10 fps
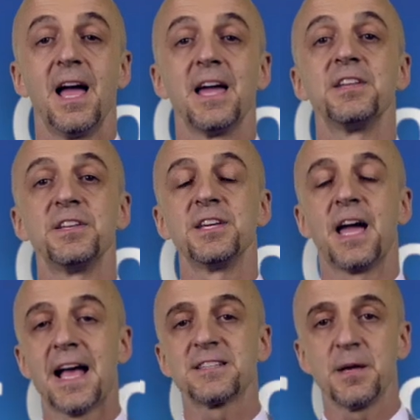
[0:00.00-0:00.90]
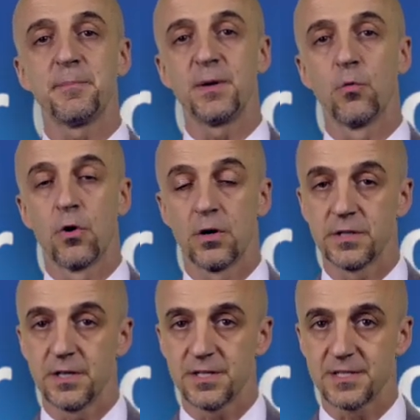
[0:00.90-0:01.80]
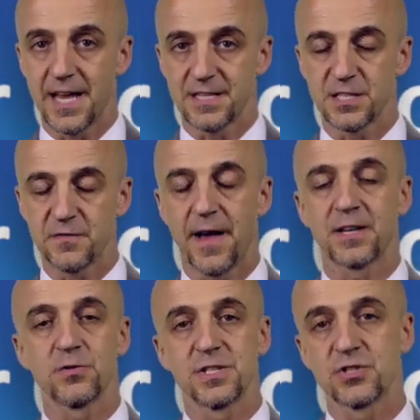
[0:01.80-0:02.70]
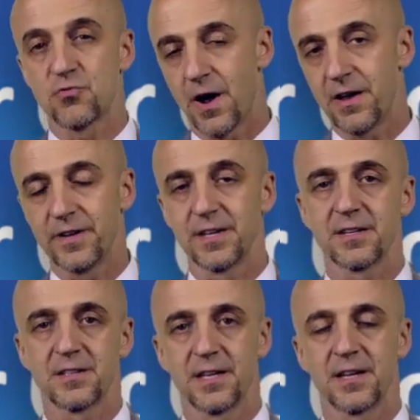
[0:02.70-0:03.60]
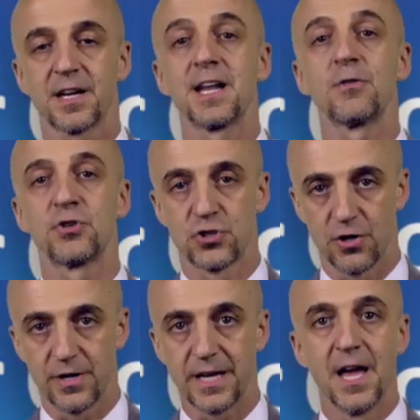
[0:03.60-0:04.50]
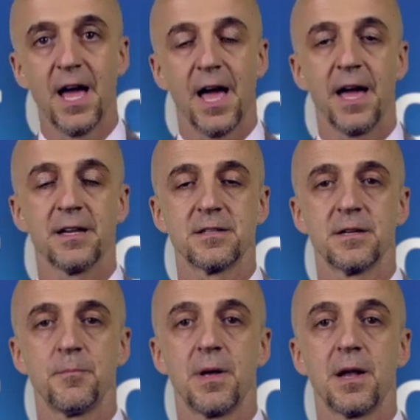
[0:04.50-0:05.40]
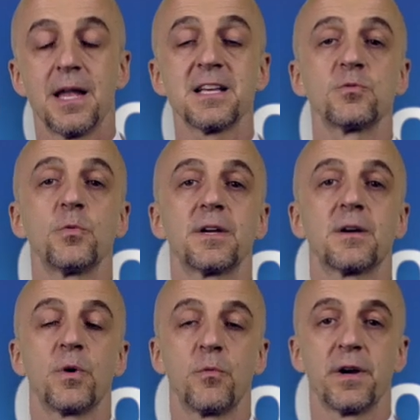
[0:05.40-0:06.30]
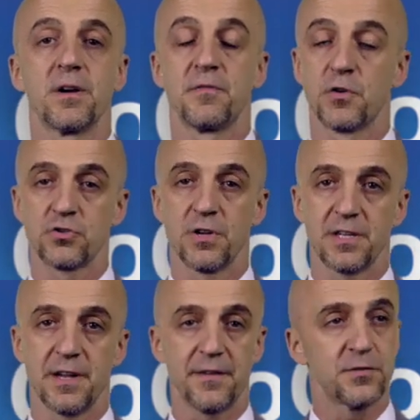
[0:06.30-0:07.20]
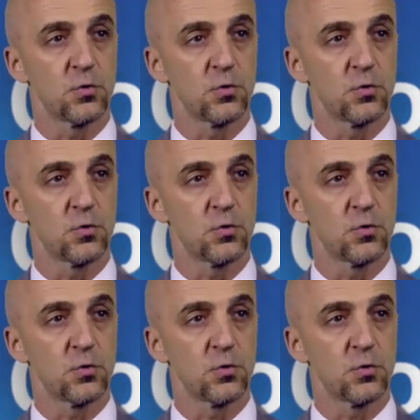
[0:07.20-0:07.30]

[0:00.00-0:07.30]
In the SAP world, SuccessFactors is driving the cloud journey. And last week we were fortunate enough